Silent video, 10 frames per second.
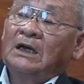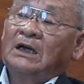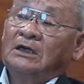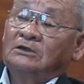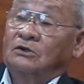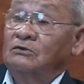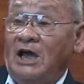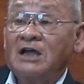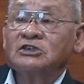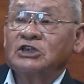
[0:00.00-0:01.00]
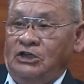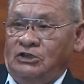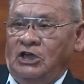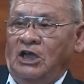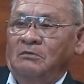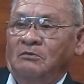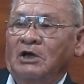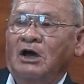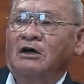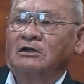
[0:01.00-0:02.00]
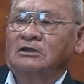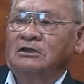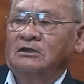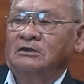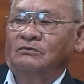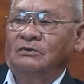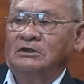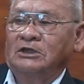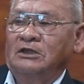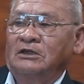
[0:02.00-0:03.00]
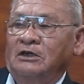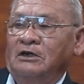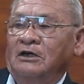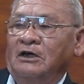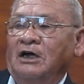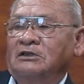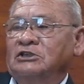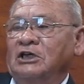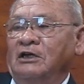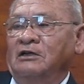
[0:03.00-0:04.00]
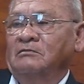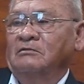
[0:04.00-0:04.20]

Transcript: Uh, so that change came about within, uh, I'd say,